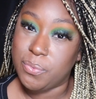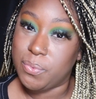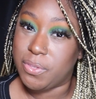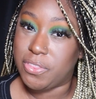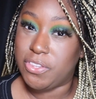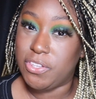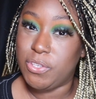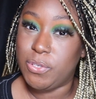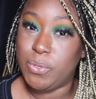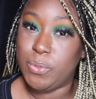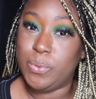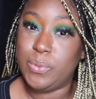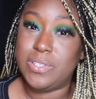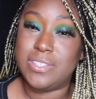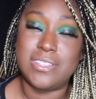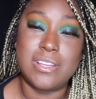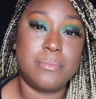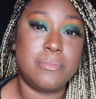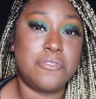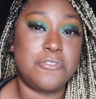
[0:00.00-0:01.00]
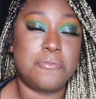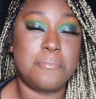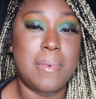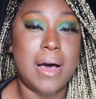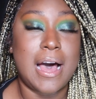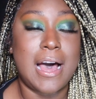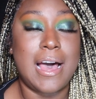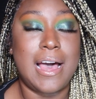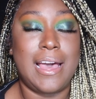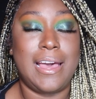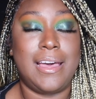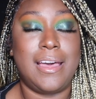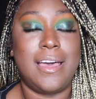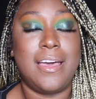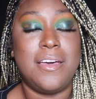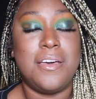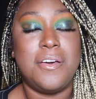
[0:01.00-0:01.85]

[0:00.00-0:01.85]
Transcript: with you some of my